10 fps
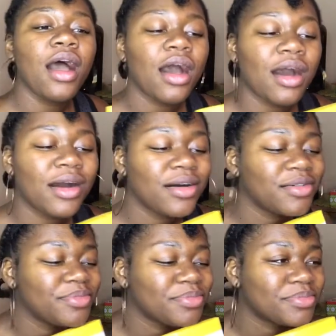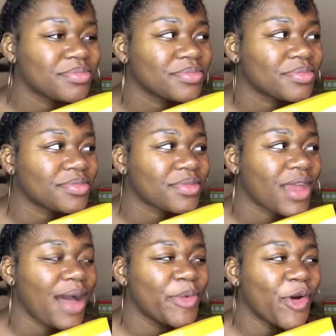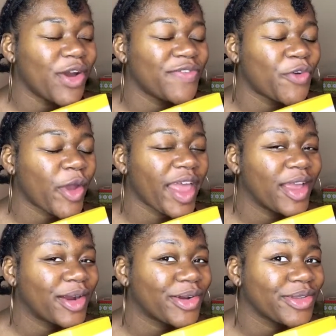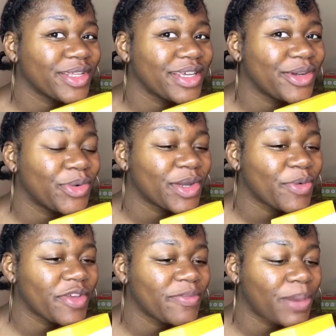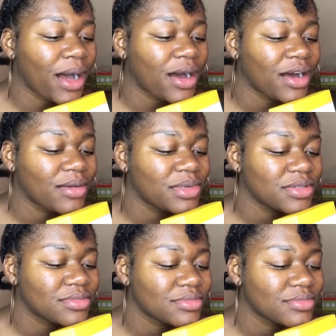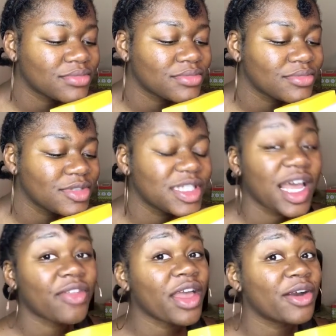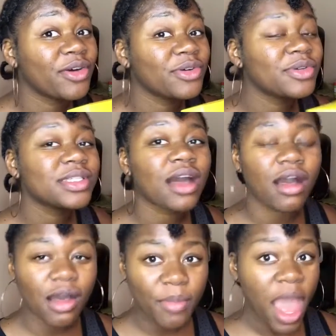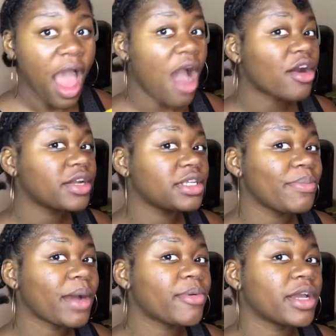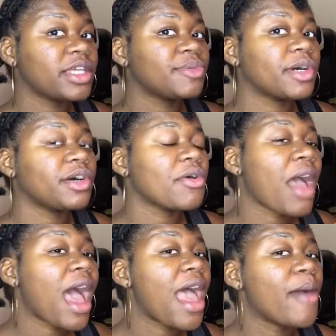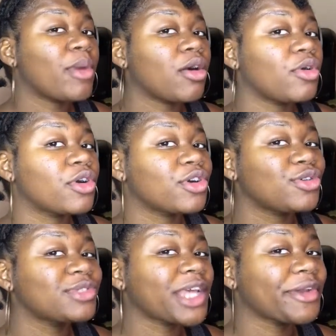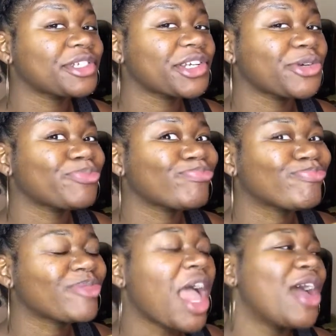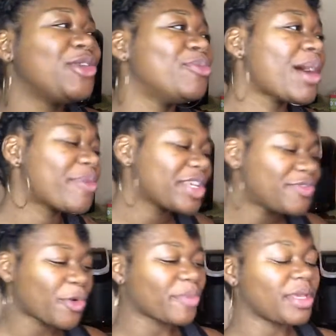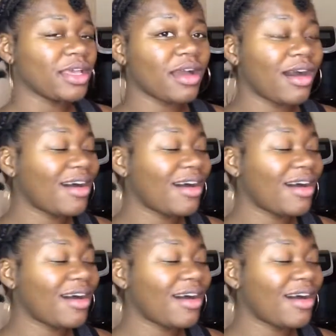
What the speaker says: I'm going for a curly quick weave bob. See how that goes. I already did my braids. Well, I had my old girl, shout out to Shell, do my braids for me.